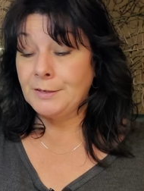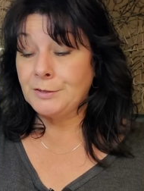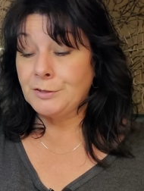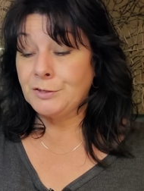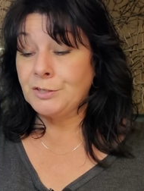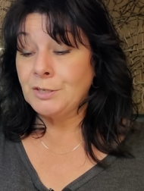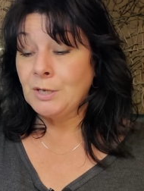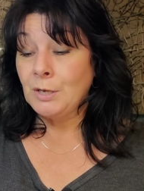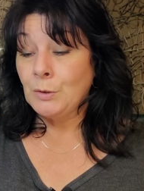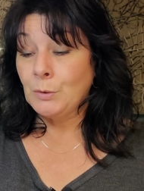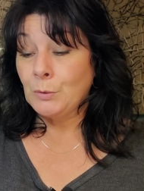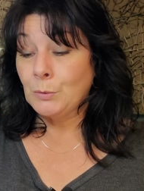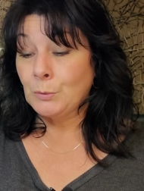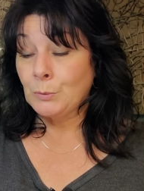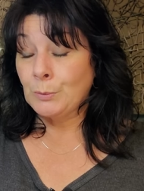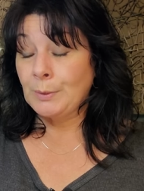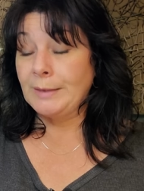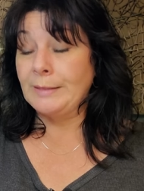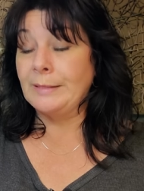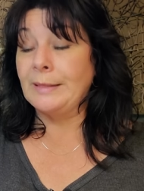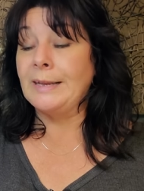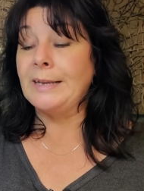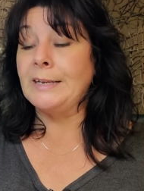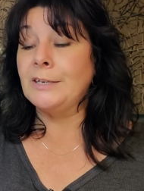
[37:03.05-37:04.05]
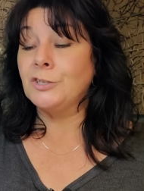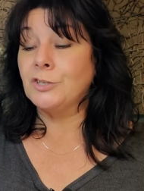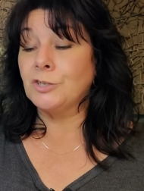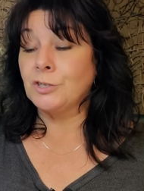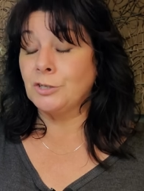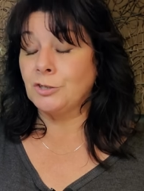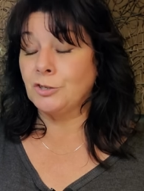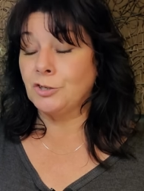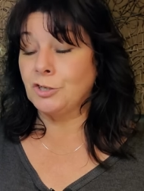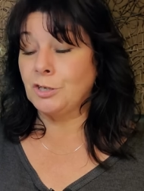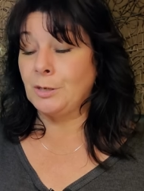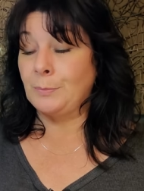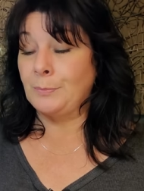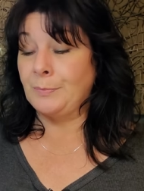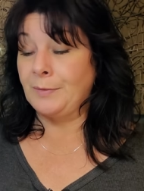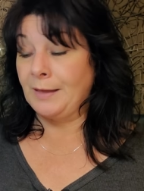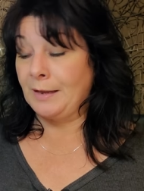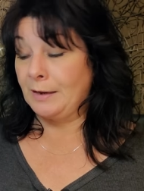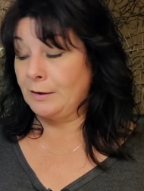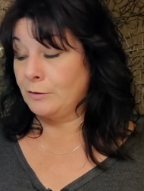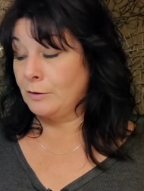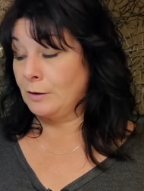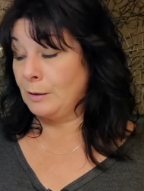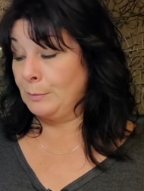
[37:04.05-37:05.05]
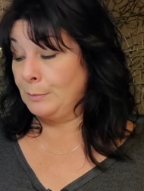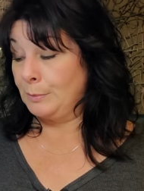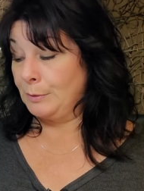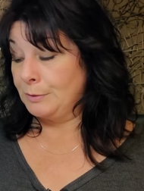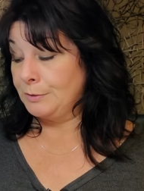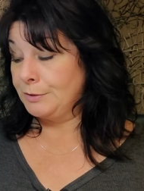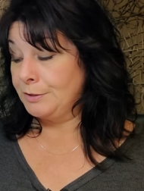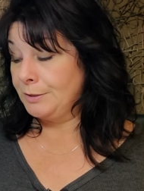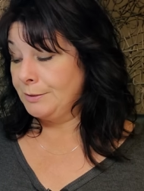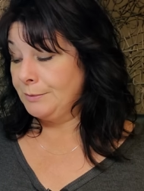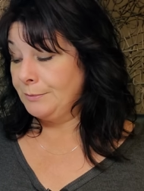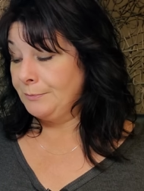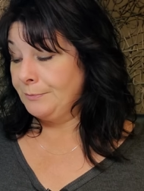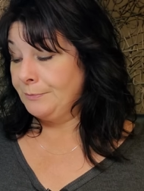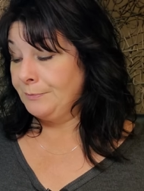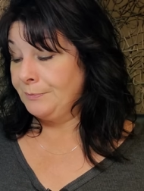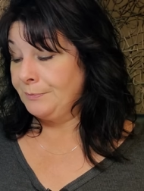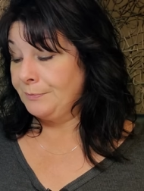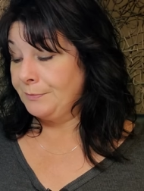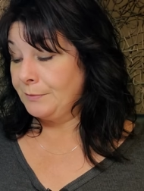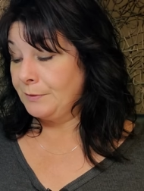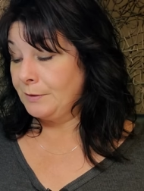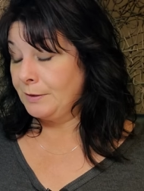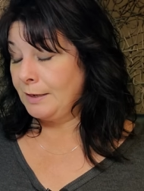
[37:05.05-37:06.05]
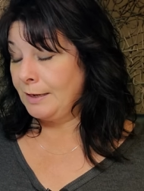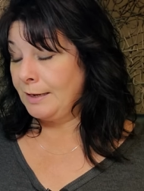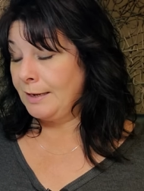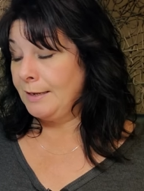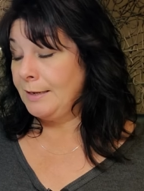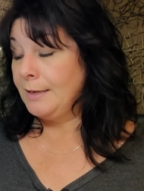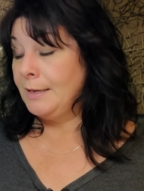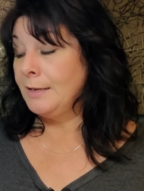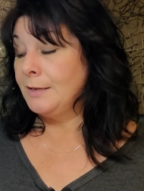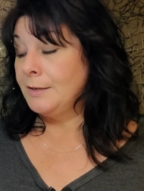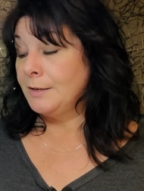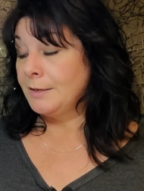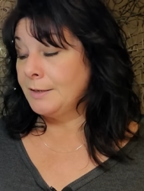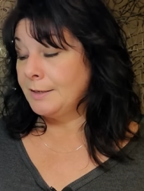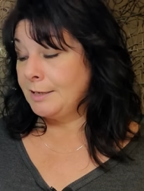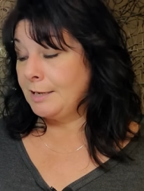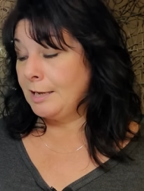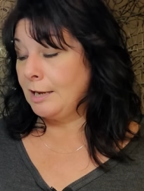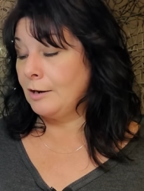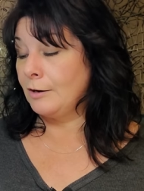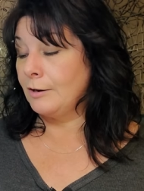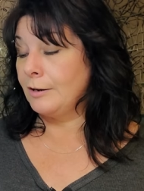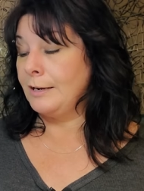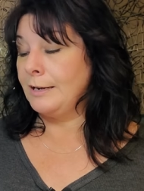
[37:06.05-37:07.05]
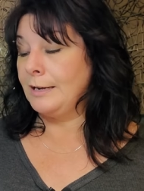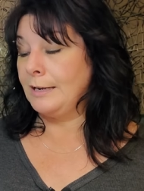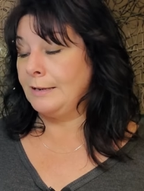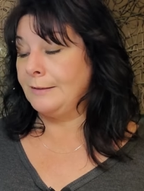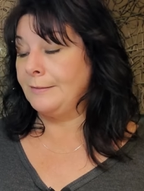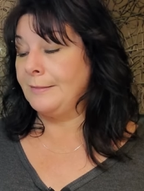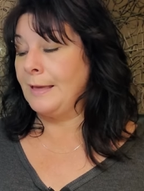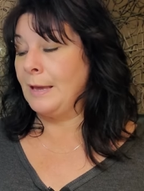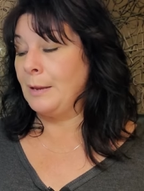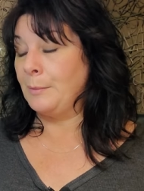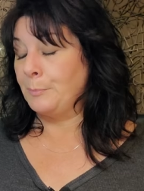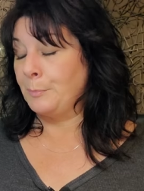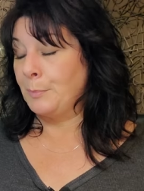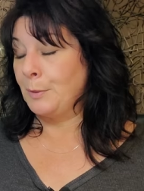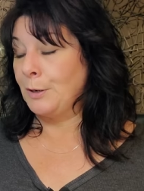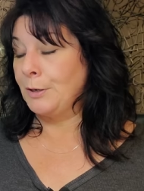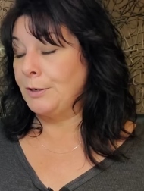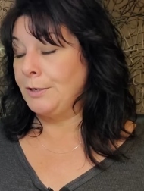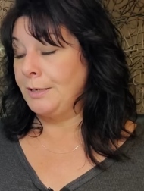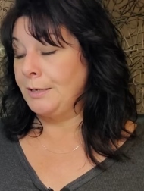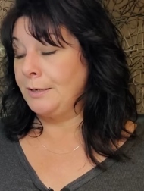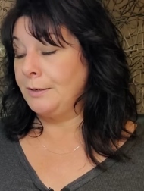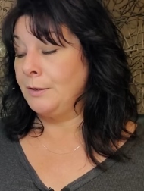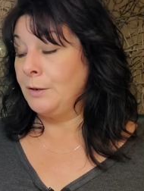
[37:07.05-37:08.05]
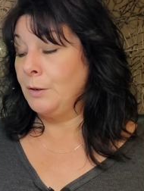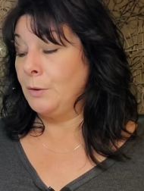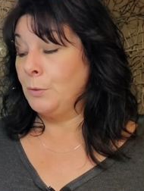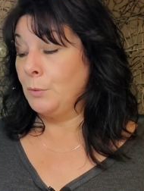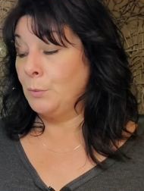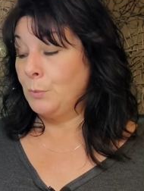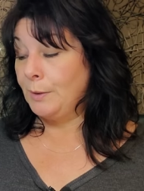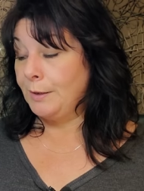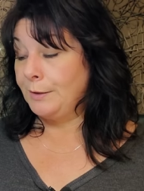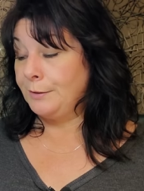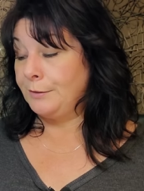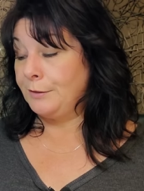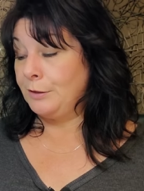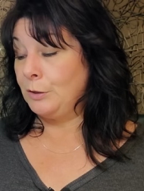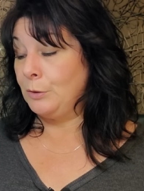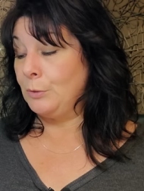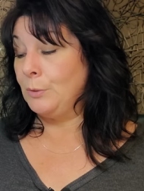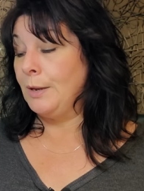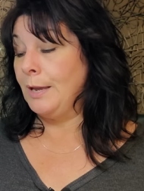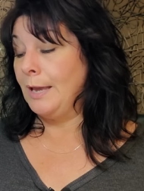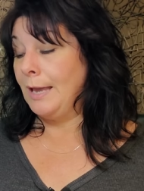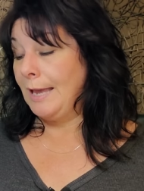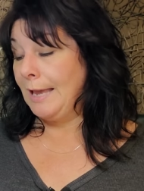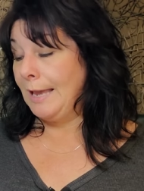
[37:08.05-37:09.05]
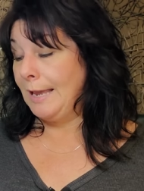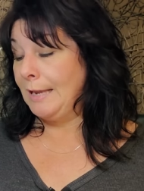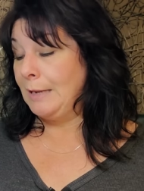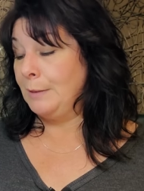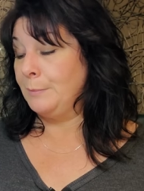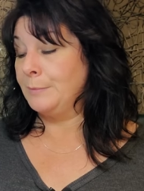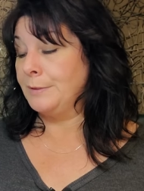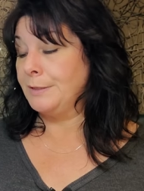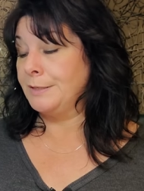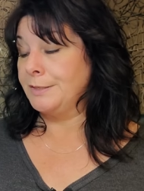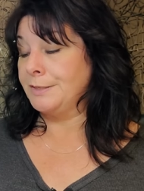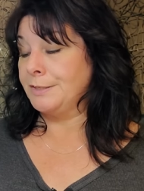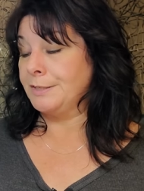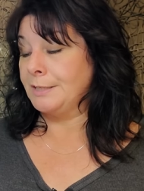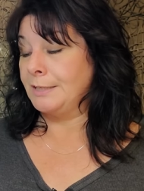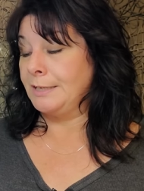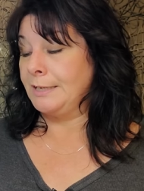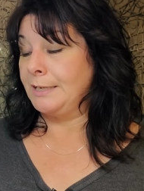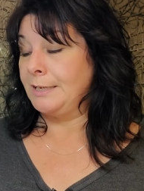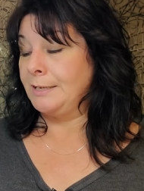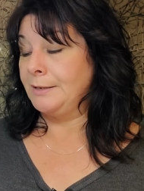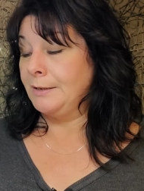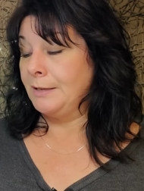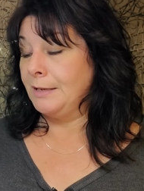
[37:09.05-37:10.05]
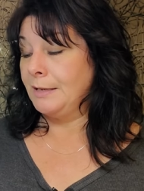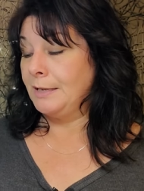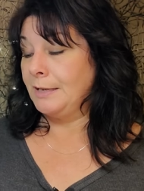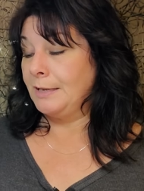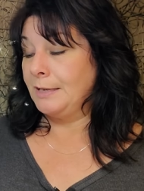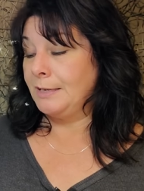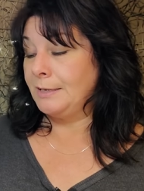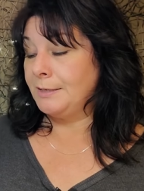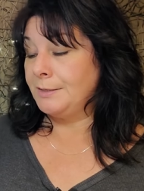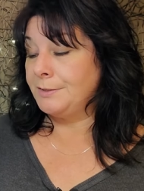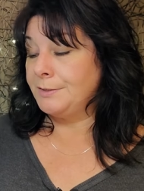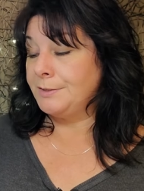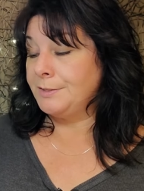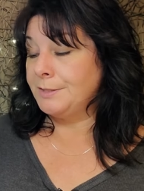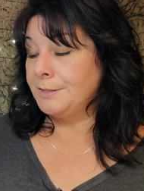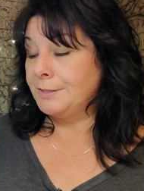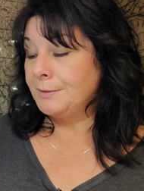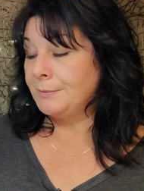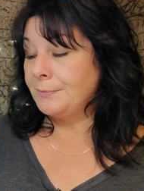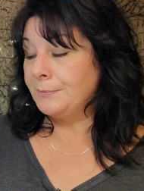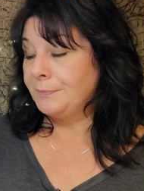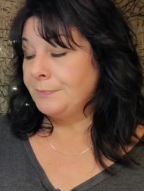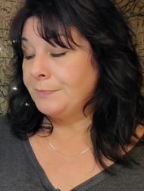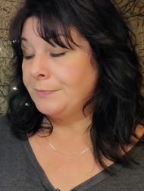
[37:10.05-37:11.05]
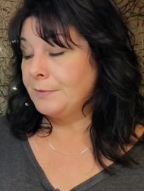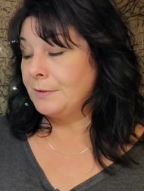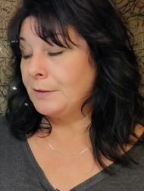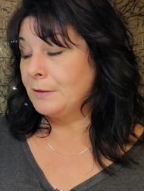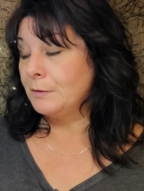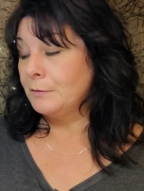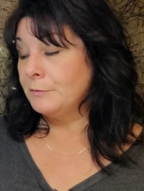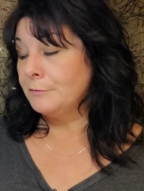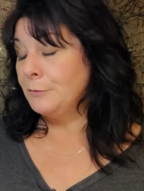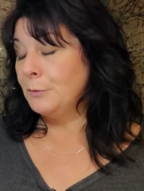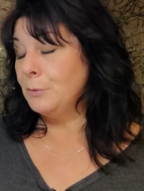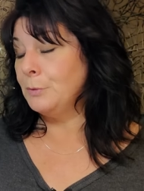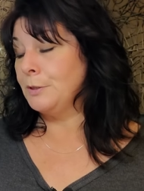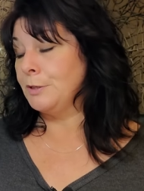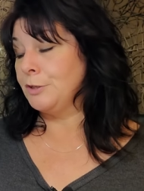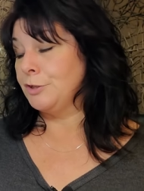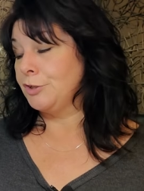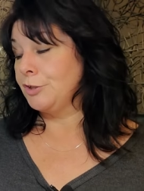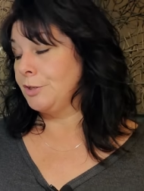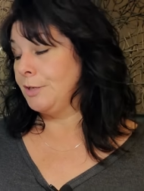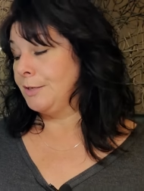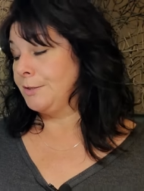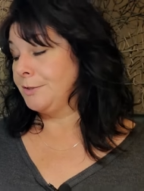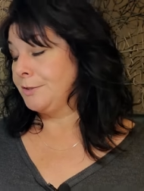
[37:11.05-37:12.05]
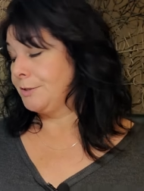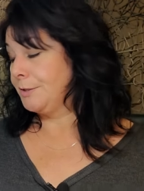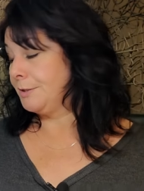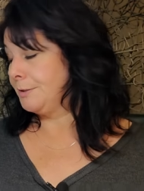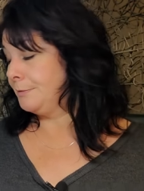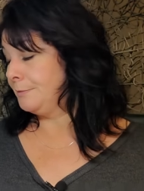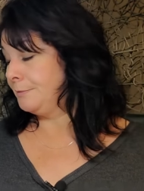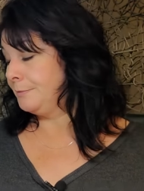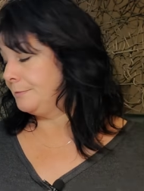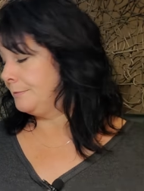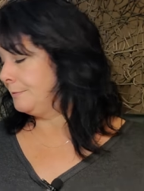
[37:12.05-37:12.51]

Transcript: this relationship that crumbled. Okay? Carrying that burden with you aimlessly is foolishness.